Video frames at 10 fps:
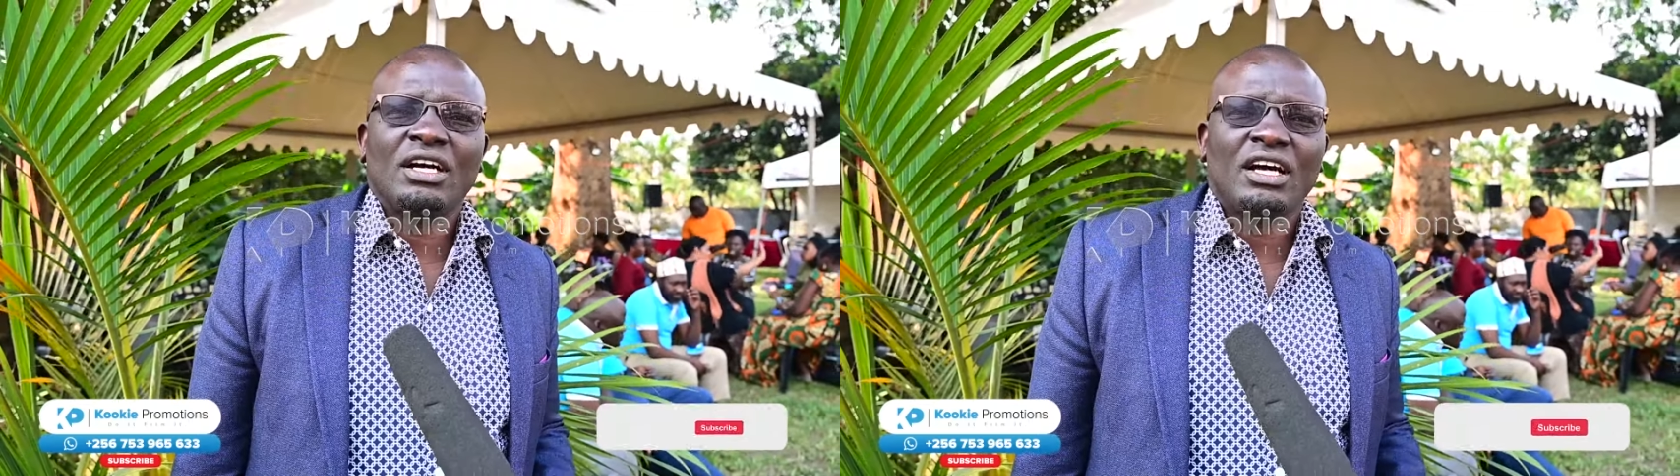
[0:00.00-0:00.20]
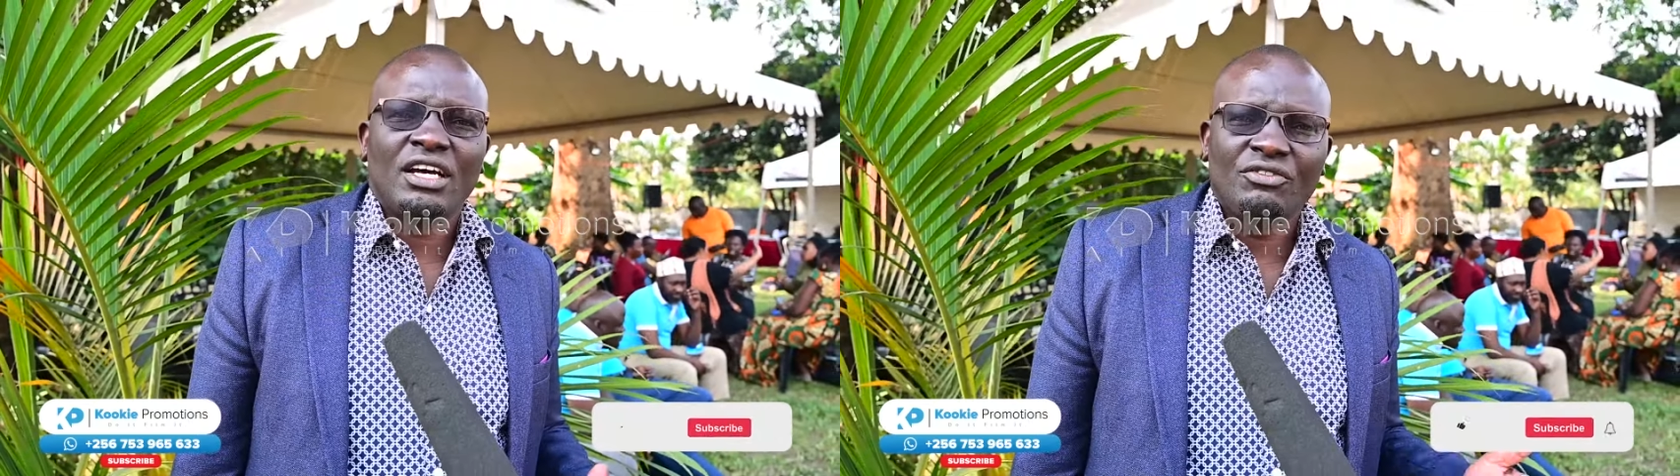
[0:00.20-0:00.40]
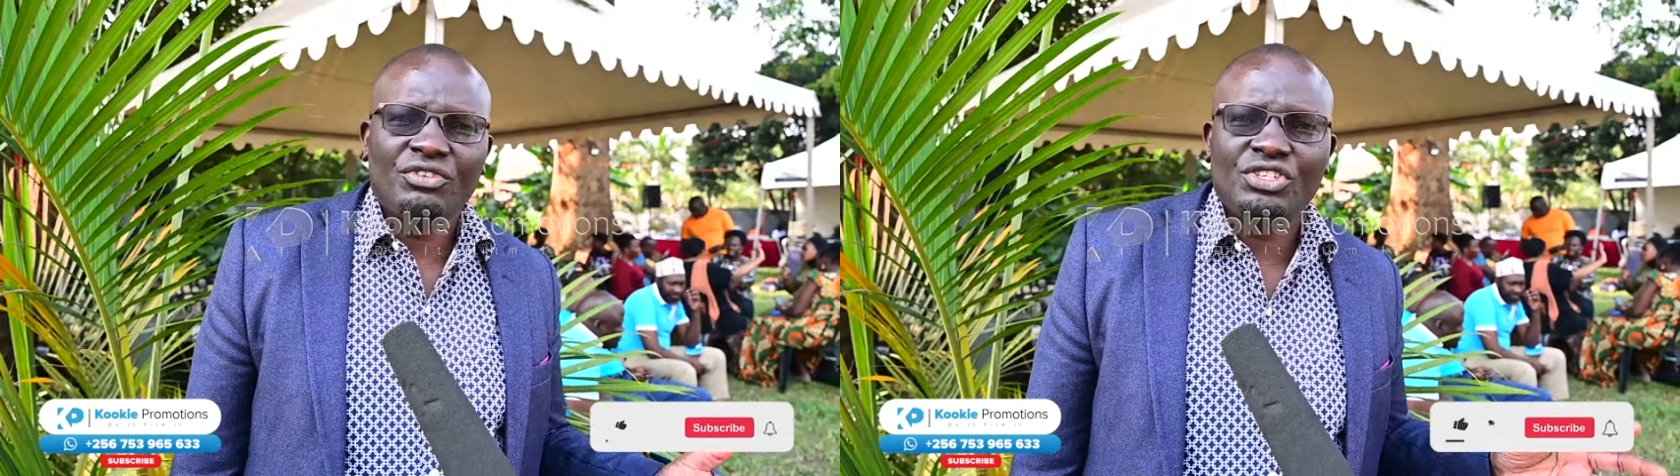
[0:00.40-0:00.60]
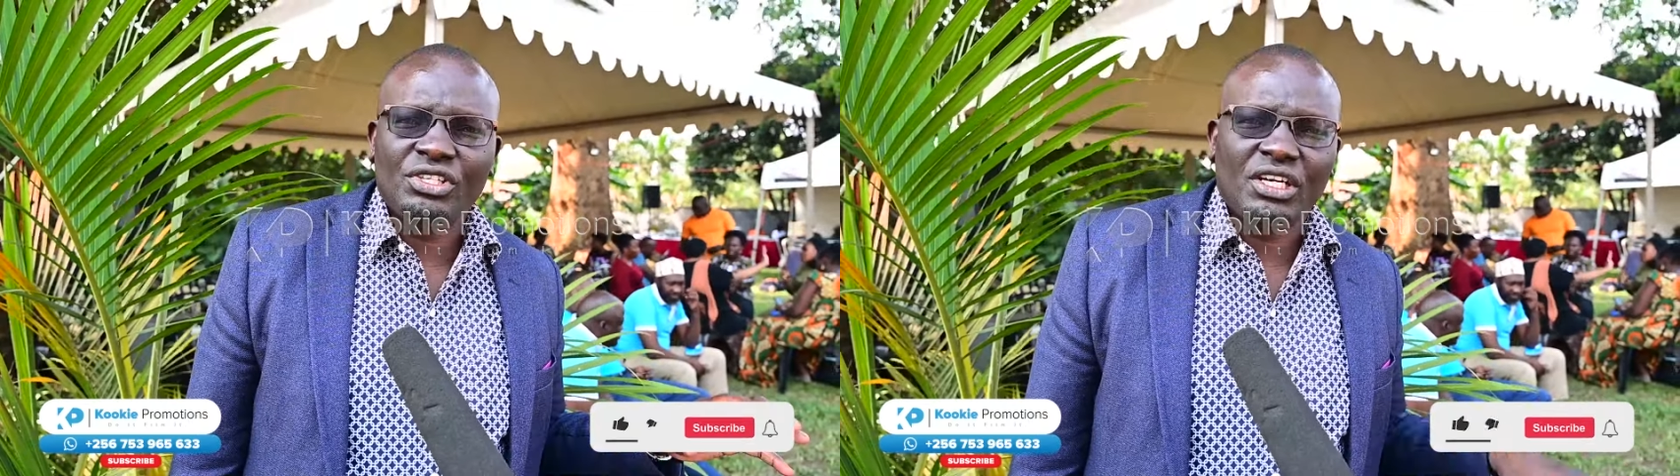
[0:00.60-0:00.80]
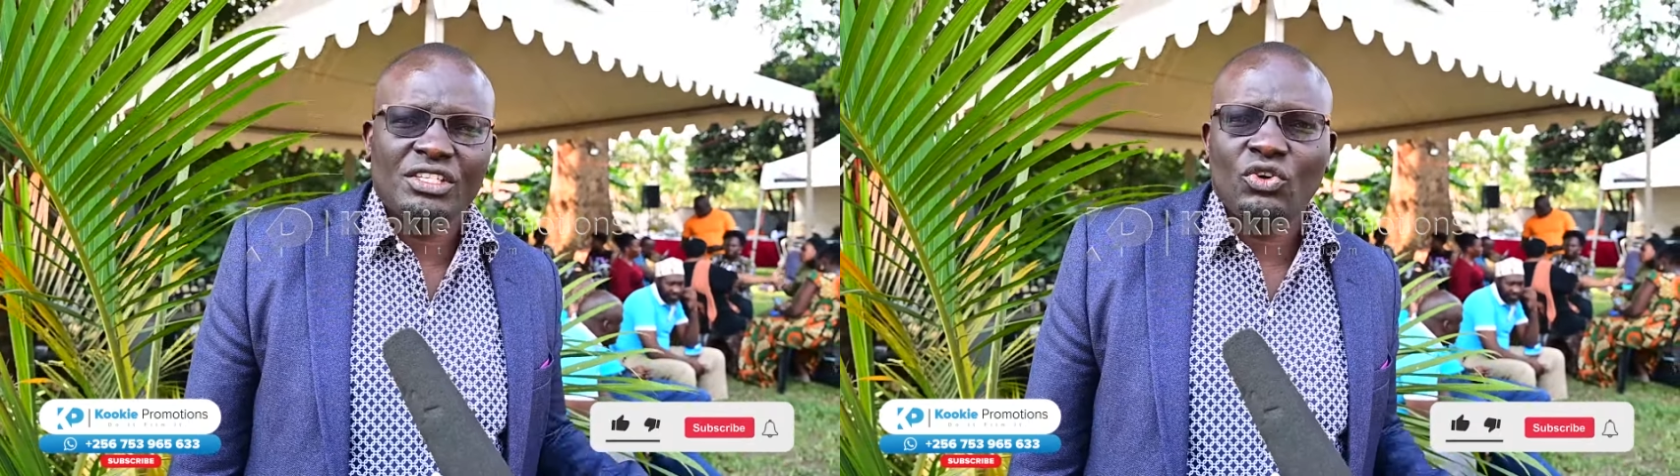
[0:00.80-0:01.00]
a
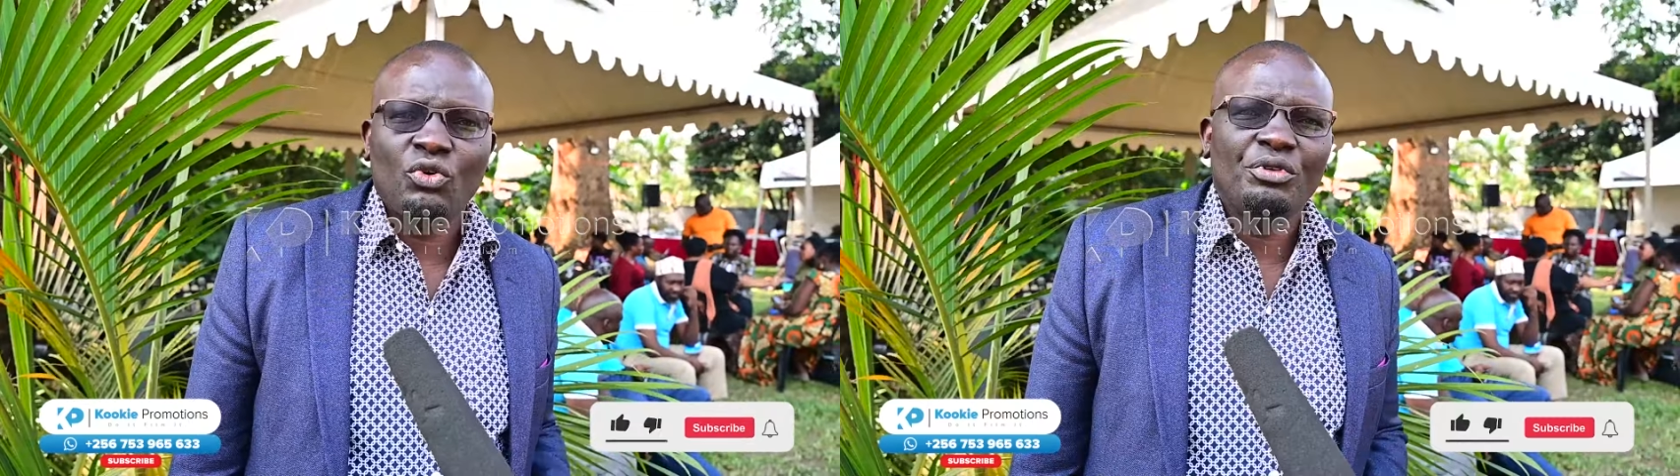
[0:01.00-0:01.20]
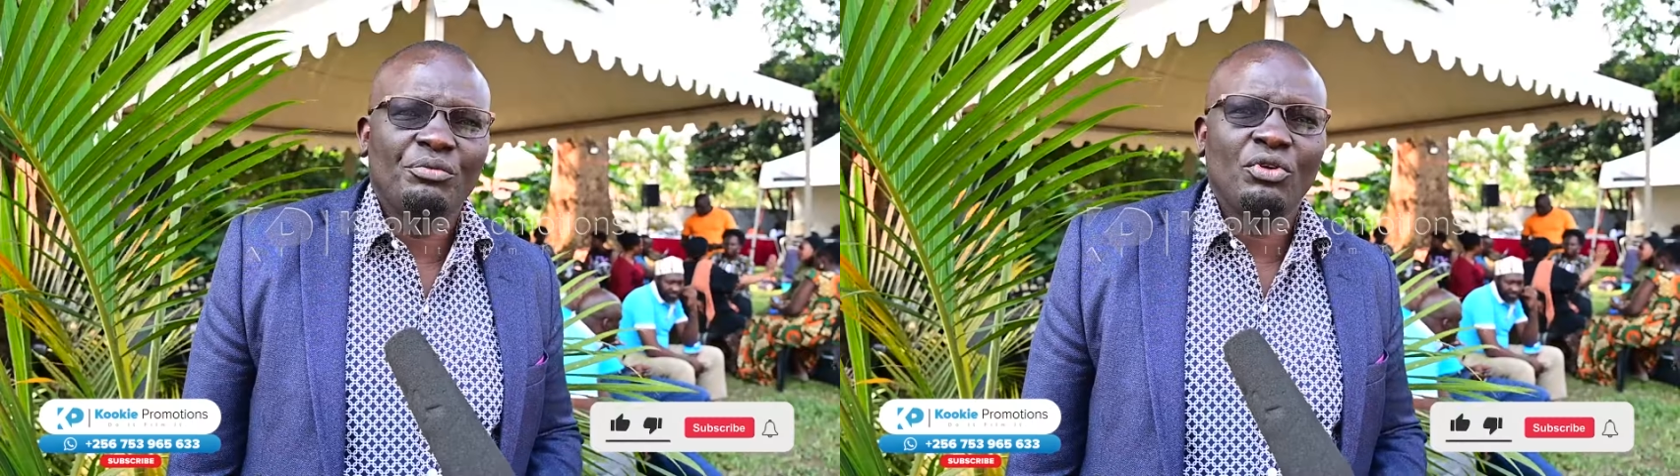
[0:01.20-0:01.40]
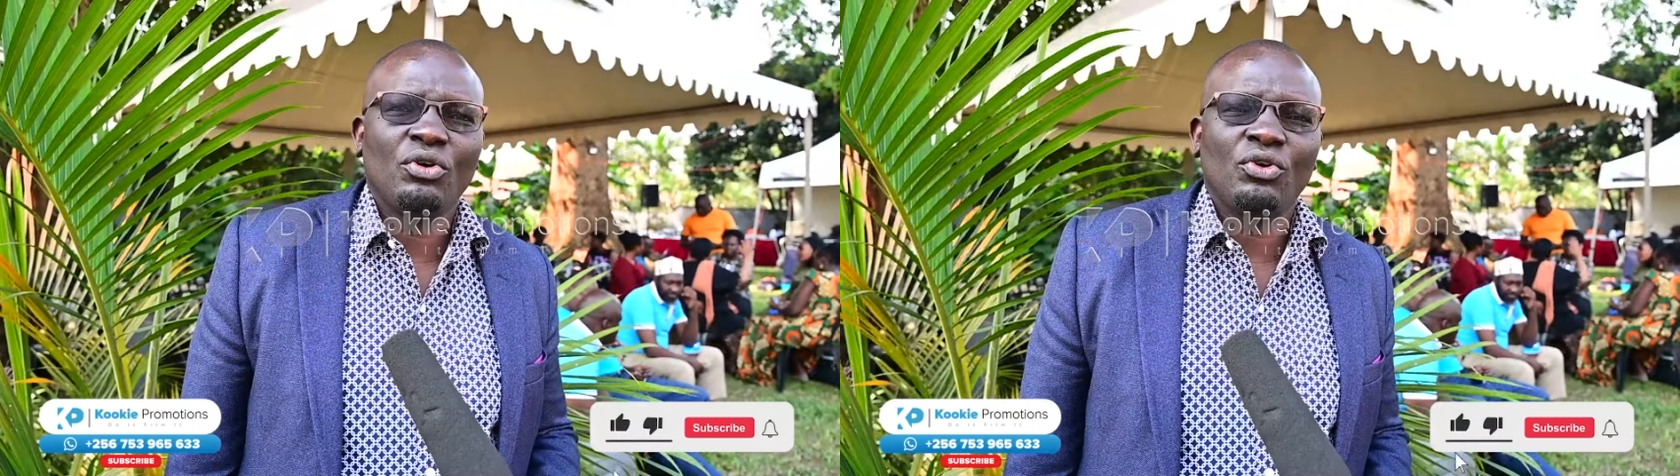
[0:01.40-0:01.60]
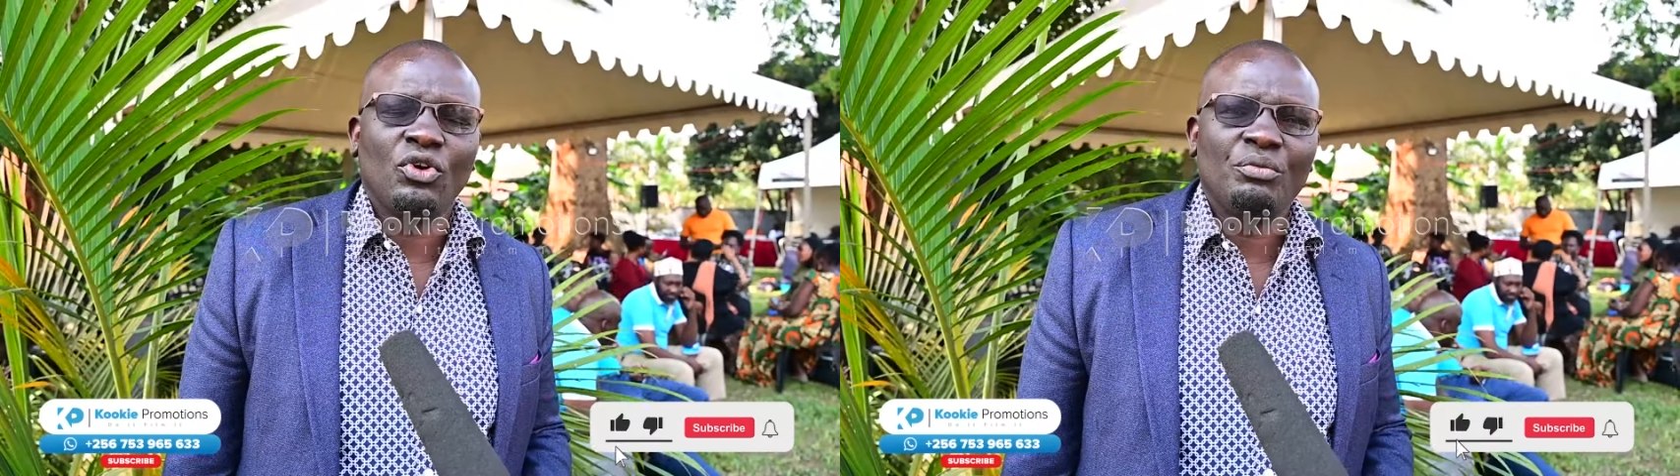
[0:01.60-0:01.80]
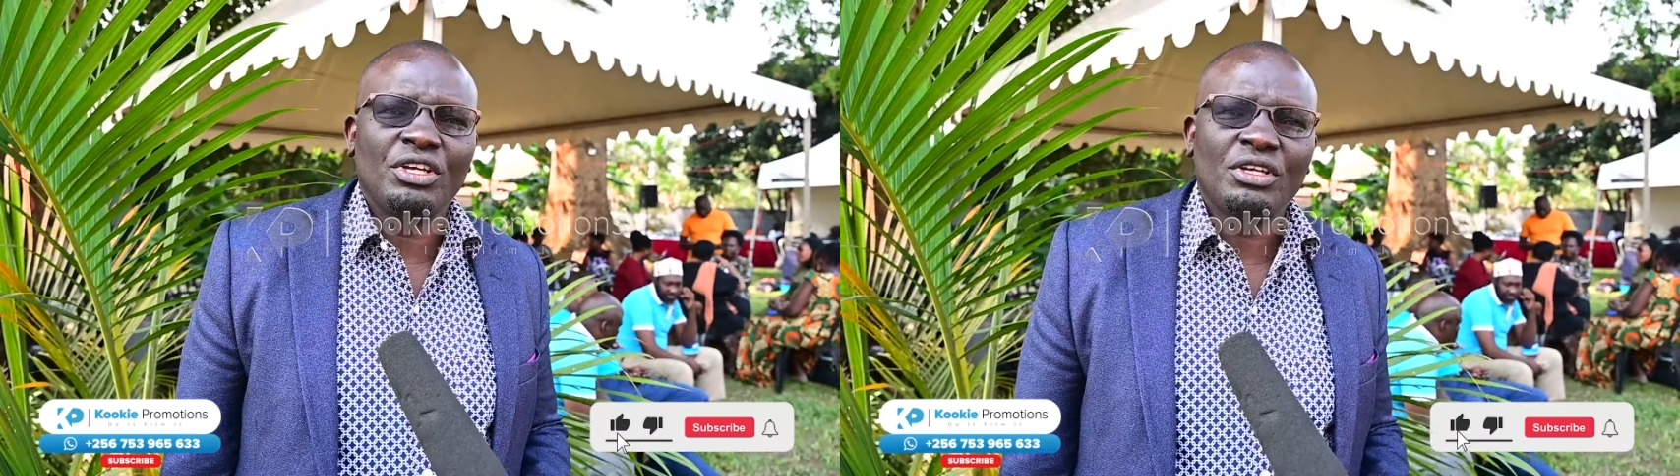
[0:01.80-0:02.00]
vigil at a home in
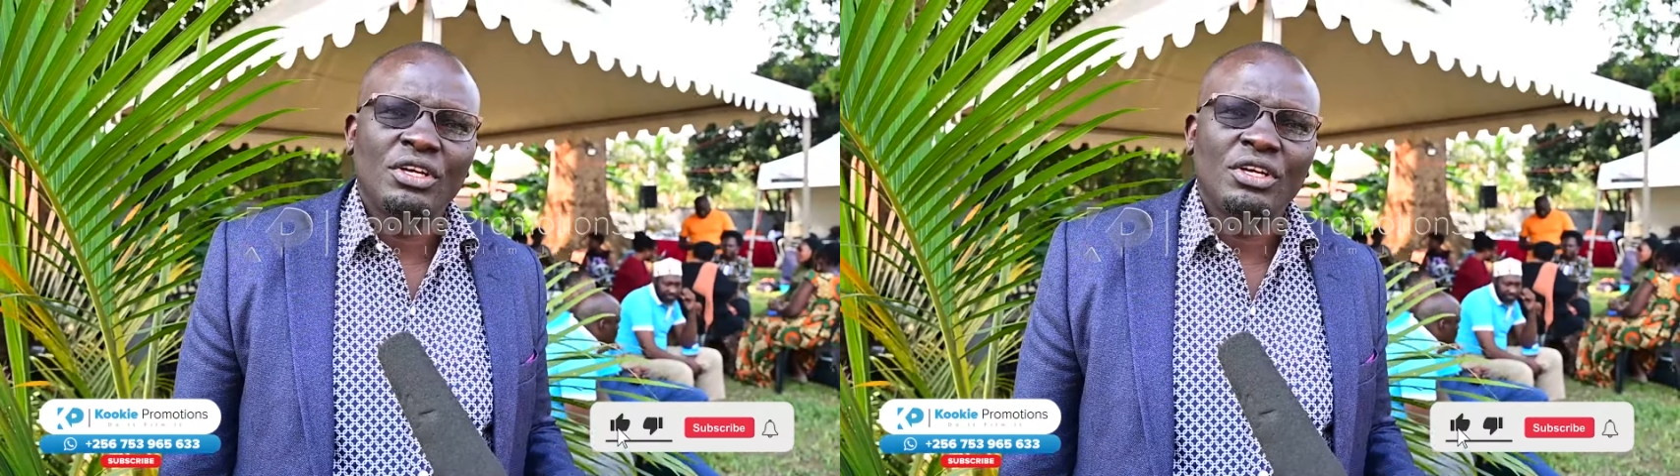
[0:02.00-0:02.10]
Bugolobi,